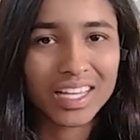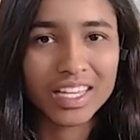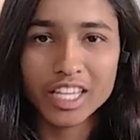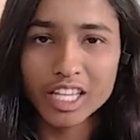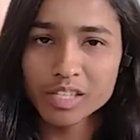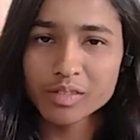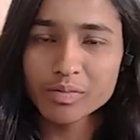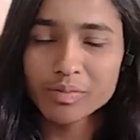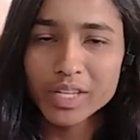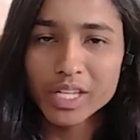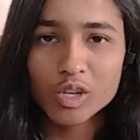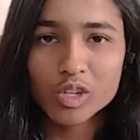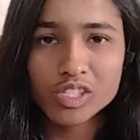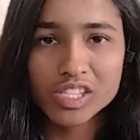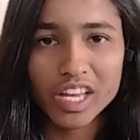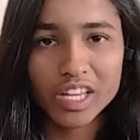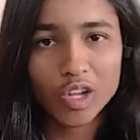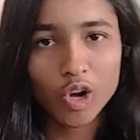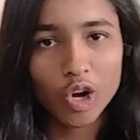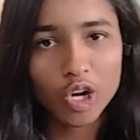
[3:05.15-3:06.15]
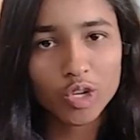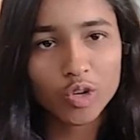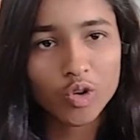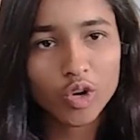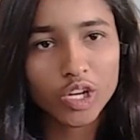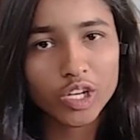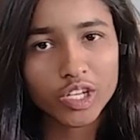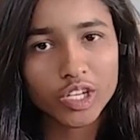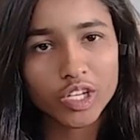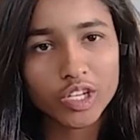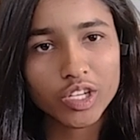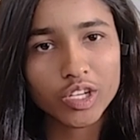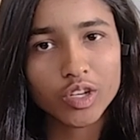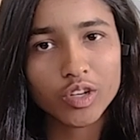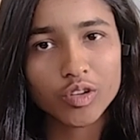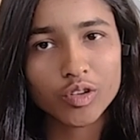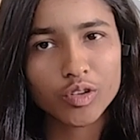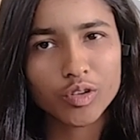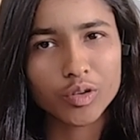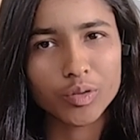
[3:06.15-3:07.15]
these videos are not going
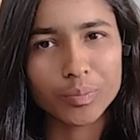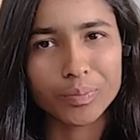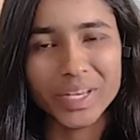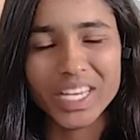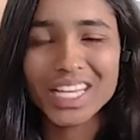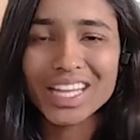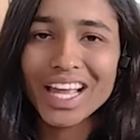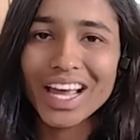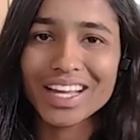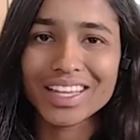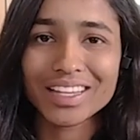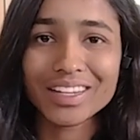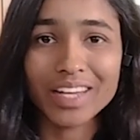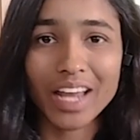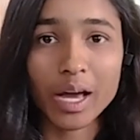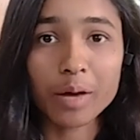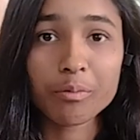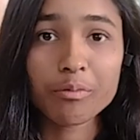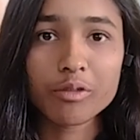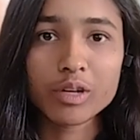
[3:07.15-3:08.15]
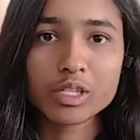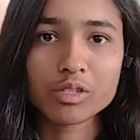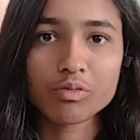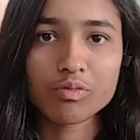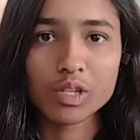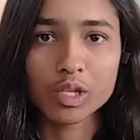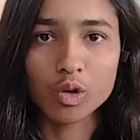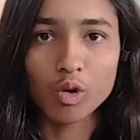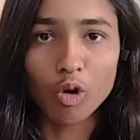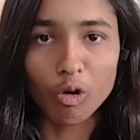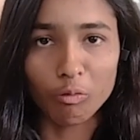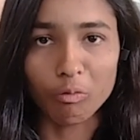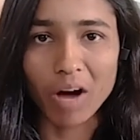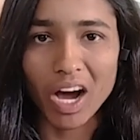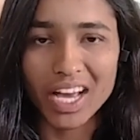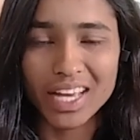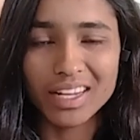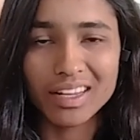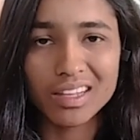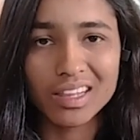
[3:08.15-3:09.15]
to be like the type which will go
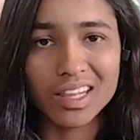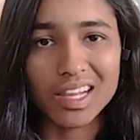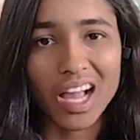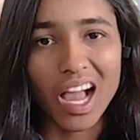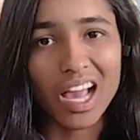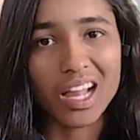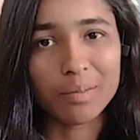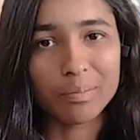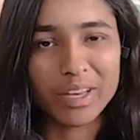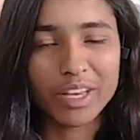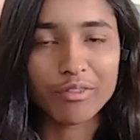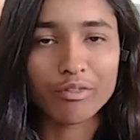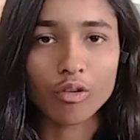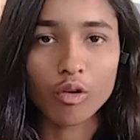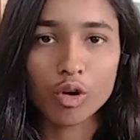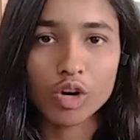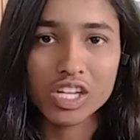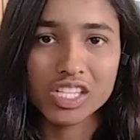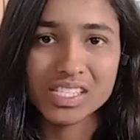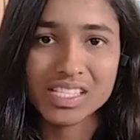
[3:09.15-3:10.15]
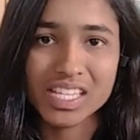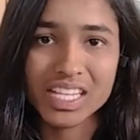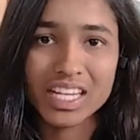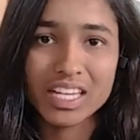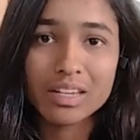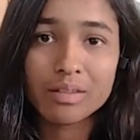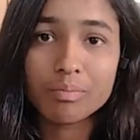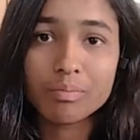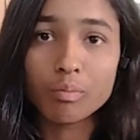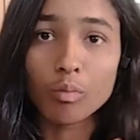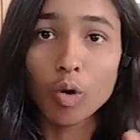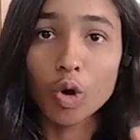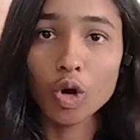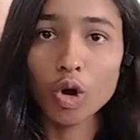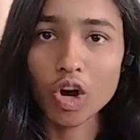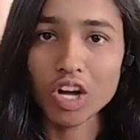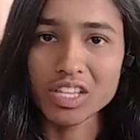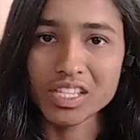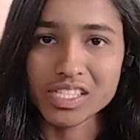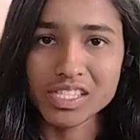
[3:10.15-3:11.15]
viral i'll be focusing it more
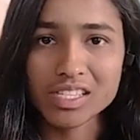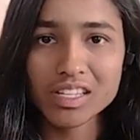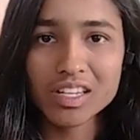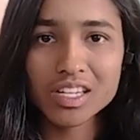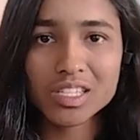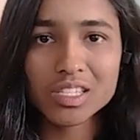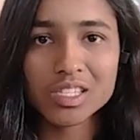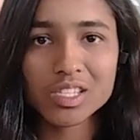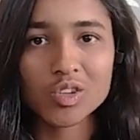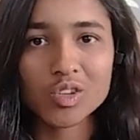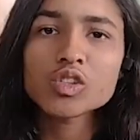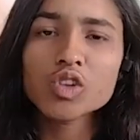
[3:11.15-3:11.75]
on search